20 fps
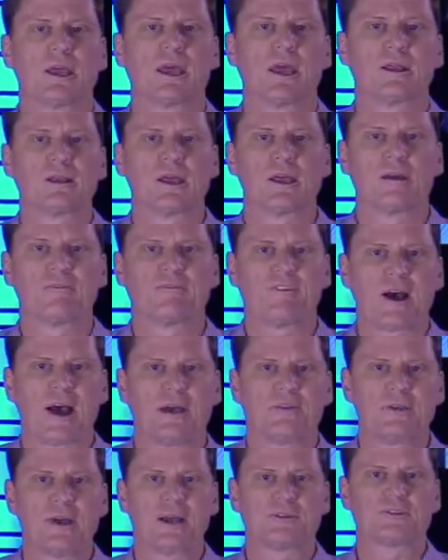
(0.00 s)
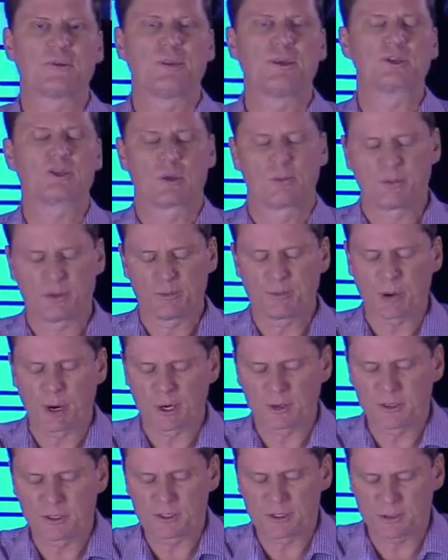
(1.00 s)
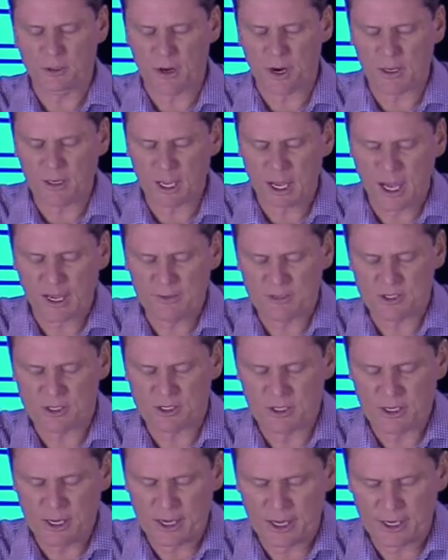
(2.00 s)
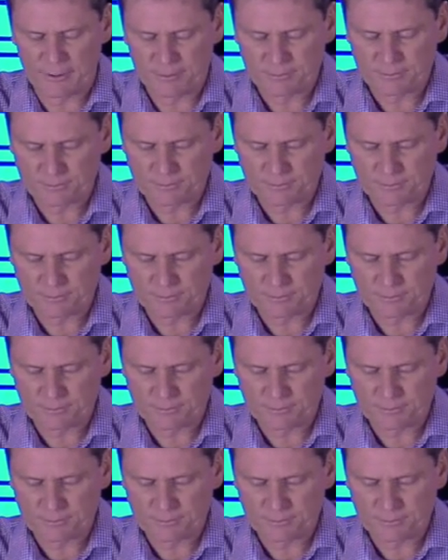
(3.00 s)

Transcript: and find that to be something pertinent to our lives today.